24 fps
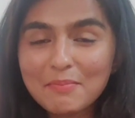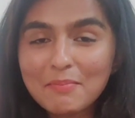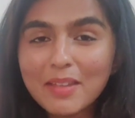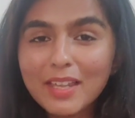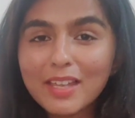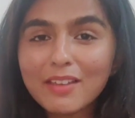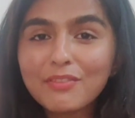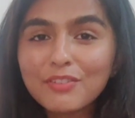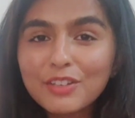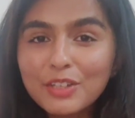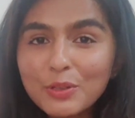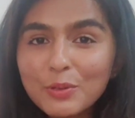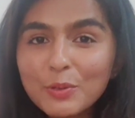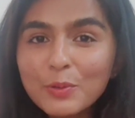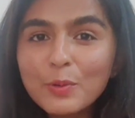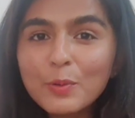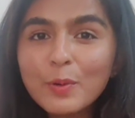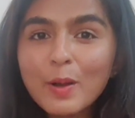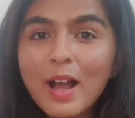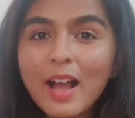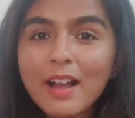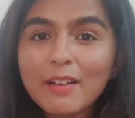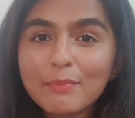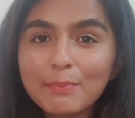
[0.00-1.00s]
them, if
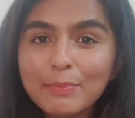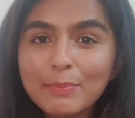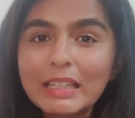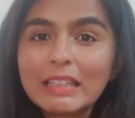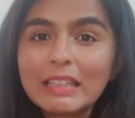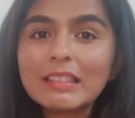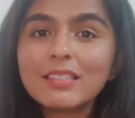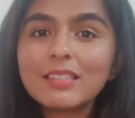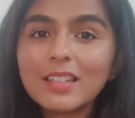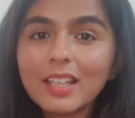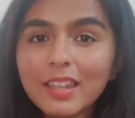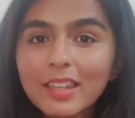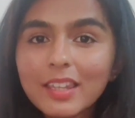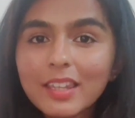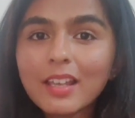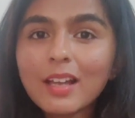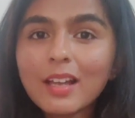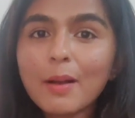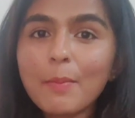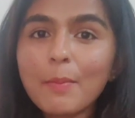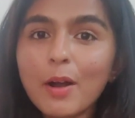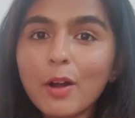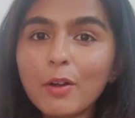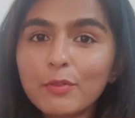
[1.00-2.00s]
you have been
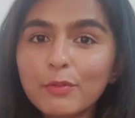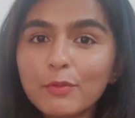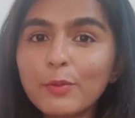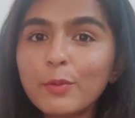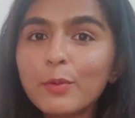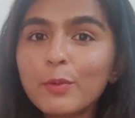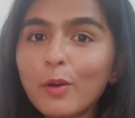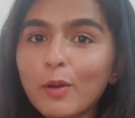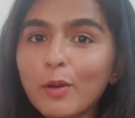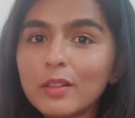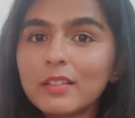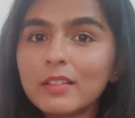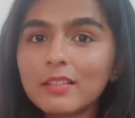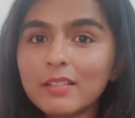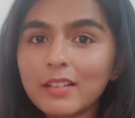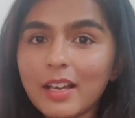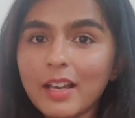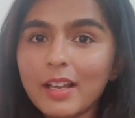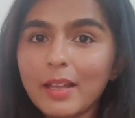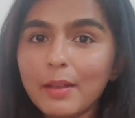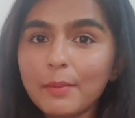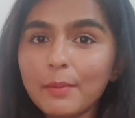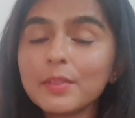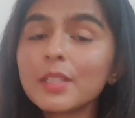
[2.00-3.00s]
thinking about food all the
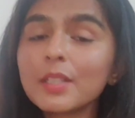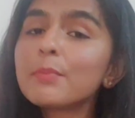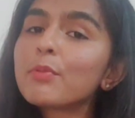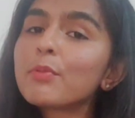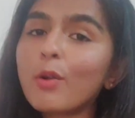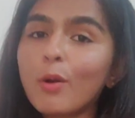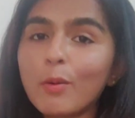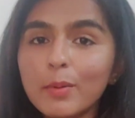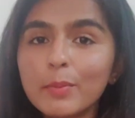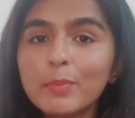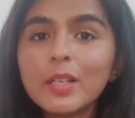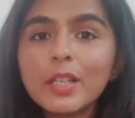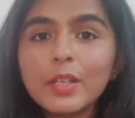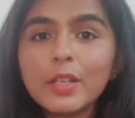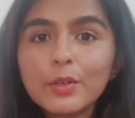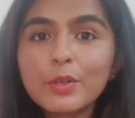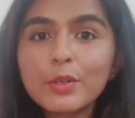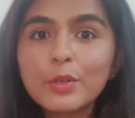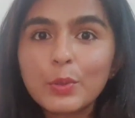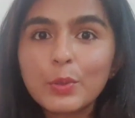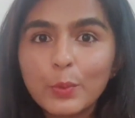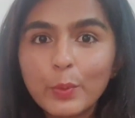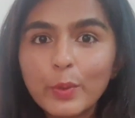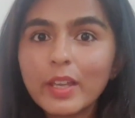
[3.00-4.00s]
time, then probably you're
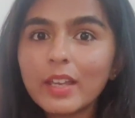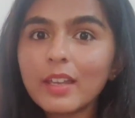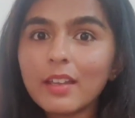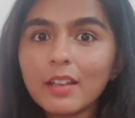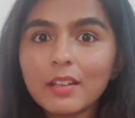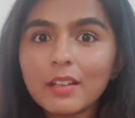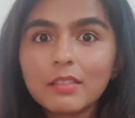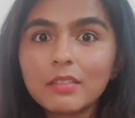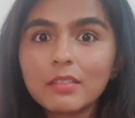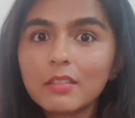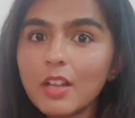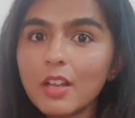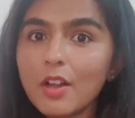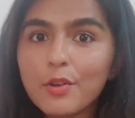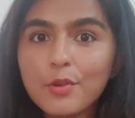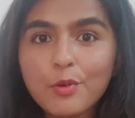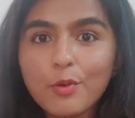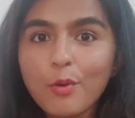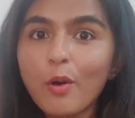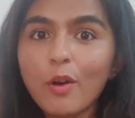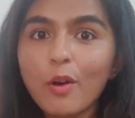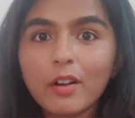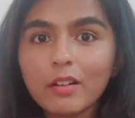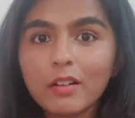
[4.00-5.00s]
doing it
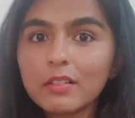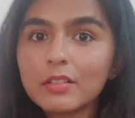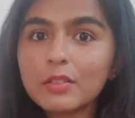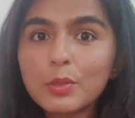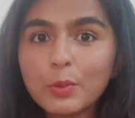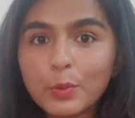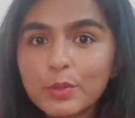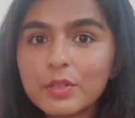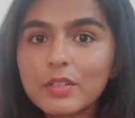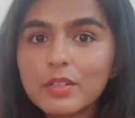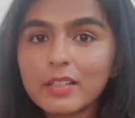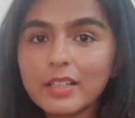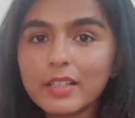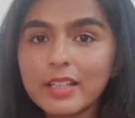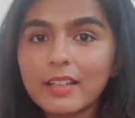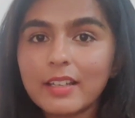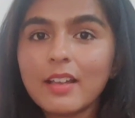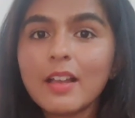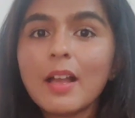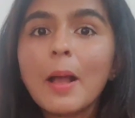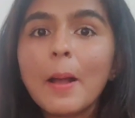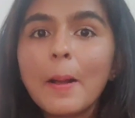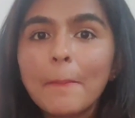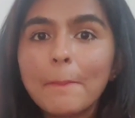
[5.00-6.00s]
wrong totally.
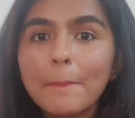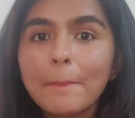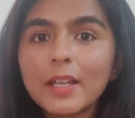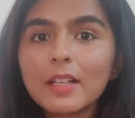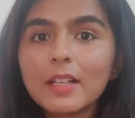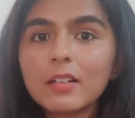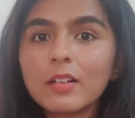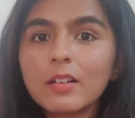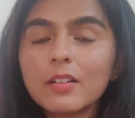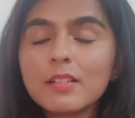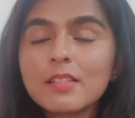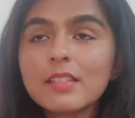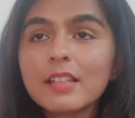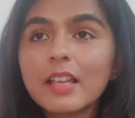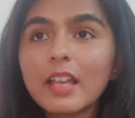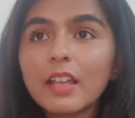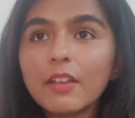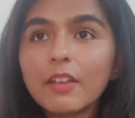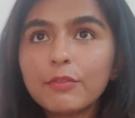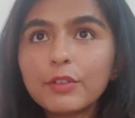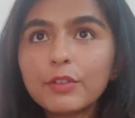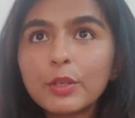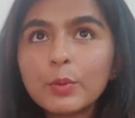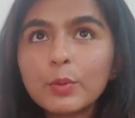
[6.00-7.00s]
Because
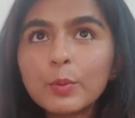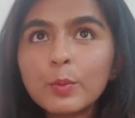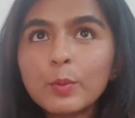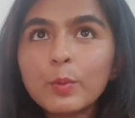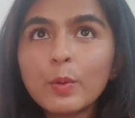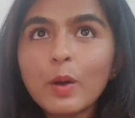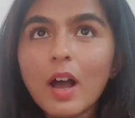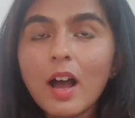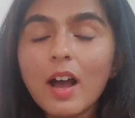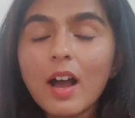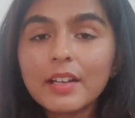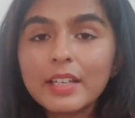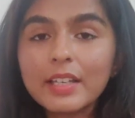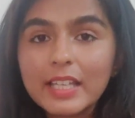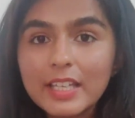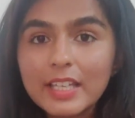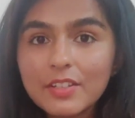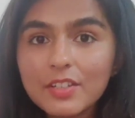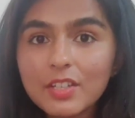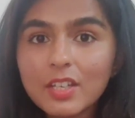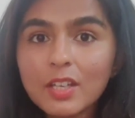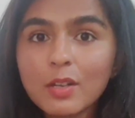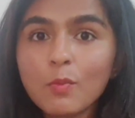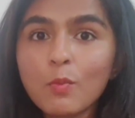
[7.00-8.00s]
if you are
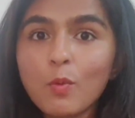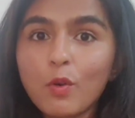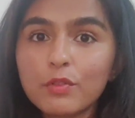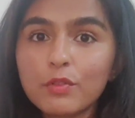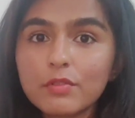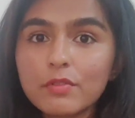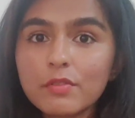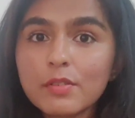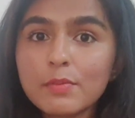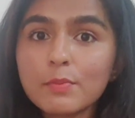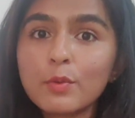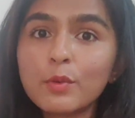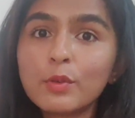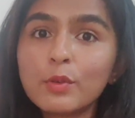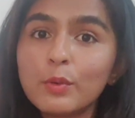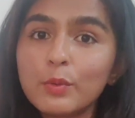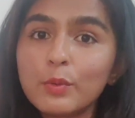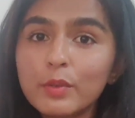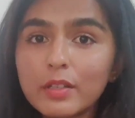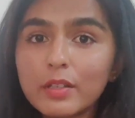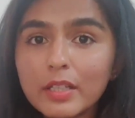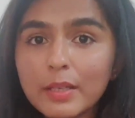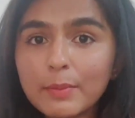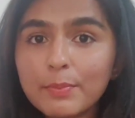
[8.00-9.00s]
eating what is more
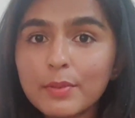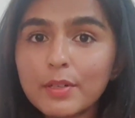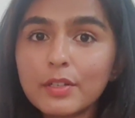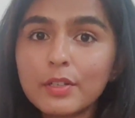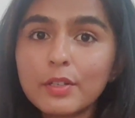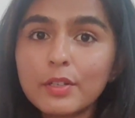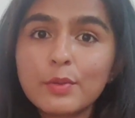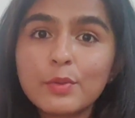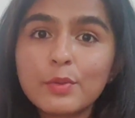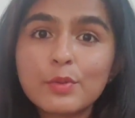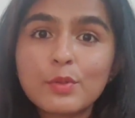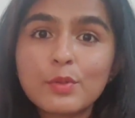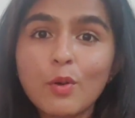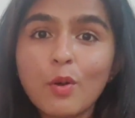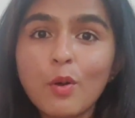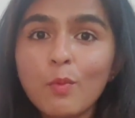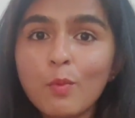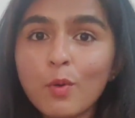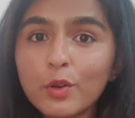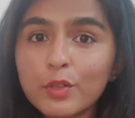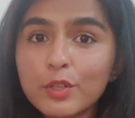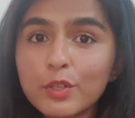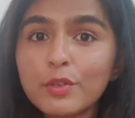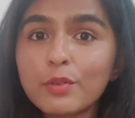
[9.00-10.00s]
locally produced or
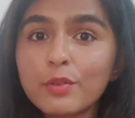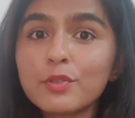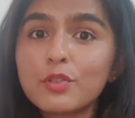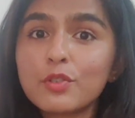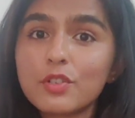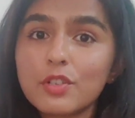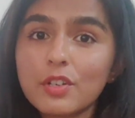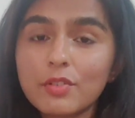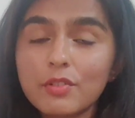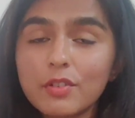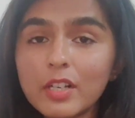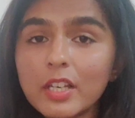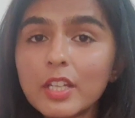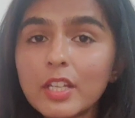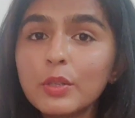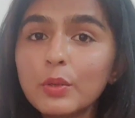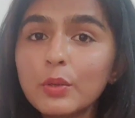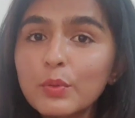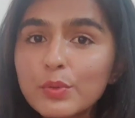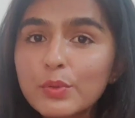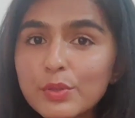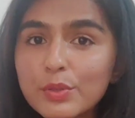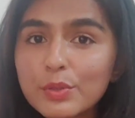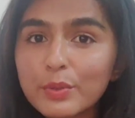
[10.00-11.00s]
what you're generally
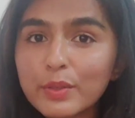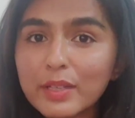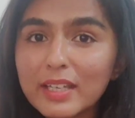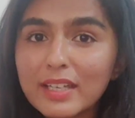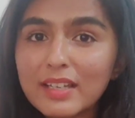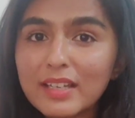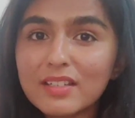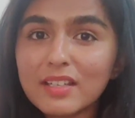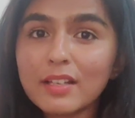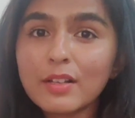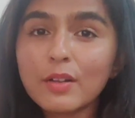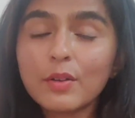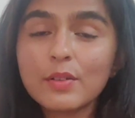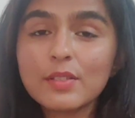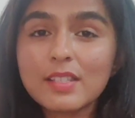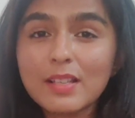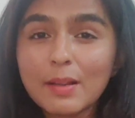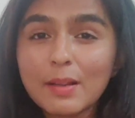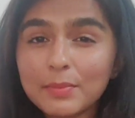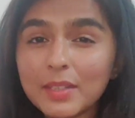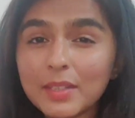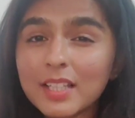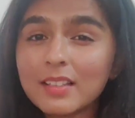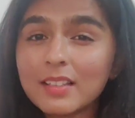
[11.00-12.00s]
used to eating or
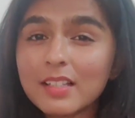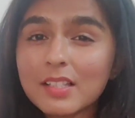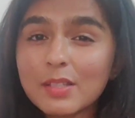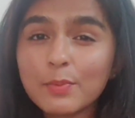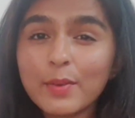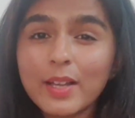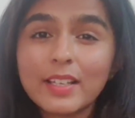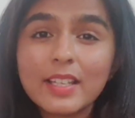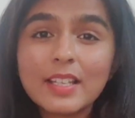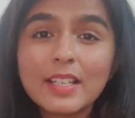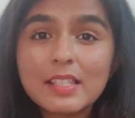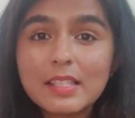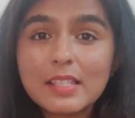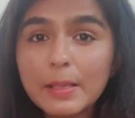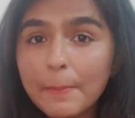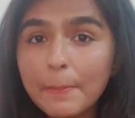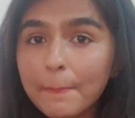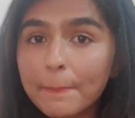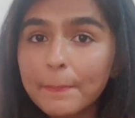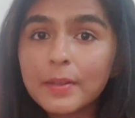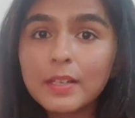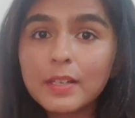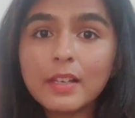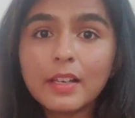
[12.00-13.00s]
something that's very
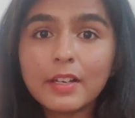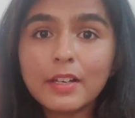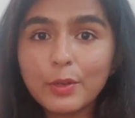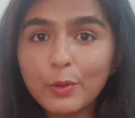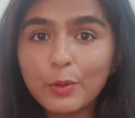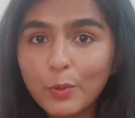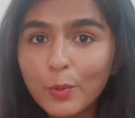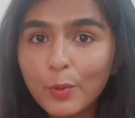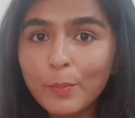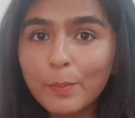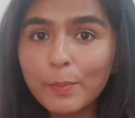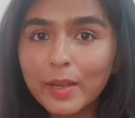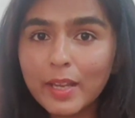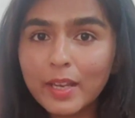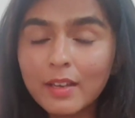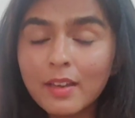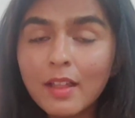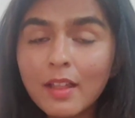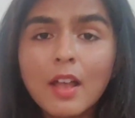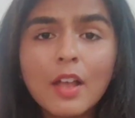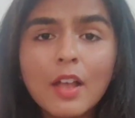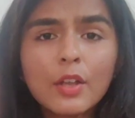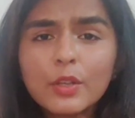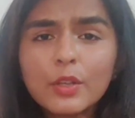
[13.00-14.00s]
simple and
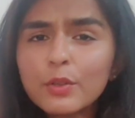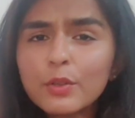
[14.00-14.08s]
homemade,